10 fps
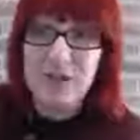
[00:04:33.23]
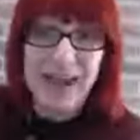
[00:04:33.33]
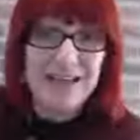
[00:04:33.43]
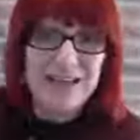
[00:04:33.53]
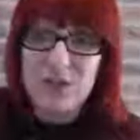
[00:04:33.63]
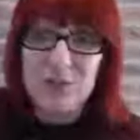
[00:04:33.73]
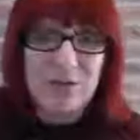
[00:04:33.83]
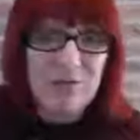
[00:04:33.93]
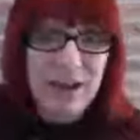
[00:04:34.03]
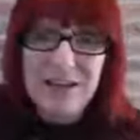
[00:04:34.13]
added some
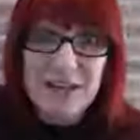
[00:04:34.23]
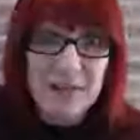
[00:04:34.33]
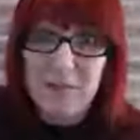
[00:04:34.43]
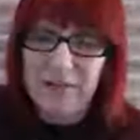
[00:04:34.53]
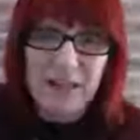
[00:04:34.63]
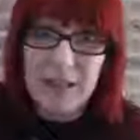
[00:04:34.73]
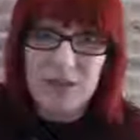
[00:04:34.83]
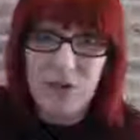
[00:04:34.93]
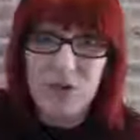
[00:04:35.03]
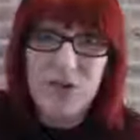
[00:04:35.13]
random things
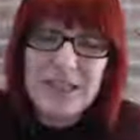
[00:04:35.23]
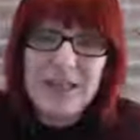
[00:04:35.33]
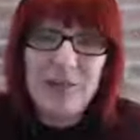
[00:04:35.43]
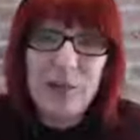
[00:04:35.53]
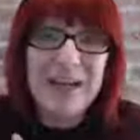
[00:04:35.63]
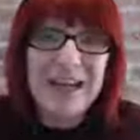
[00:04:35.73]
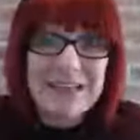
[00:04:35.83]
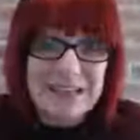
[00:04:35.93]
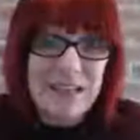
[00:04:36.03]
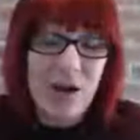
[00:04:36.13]
on just to give you an
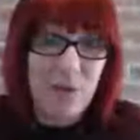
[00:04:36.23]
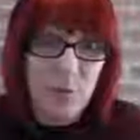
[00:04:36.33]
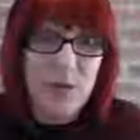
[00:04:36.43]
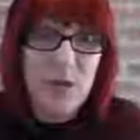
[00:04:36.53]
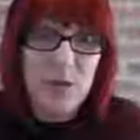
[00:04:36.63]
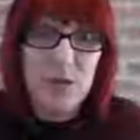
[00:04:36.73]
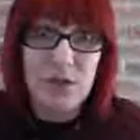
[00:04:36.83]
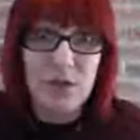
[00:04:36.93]
idea of what you can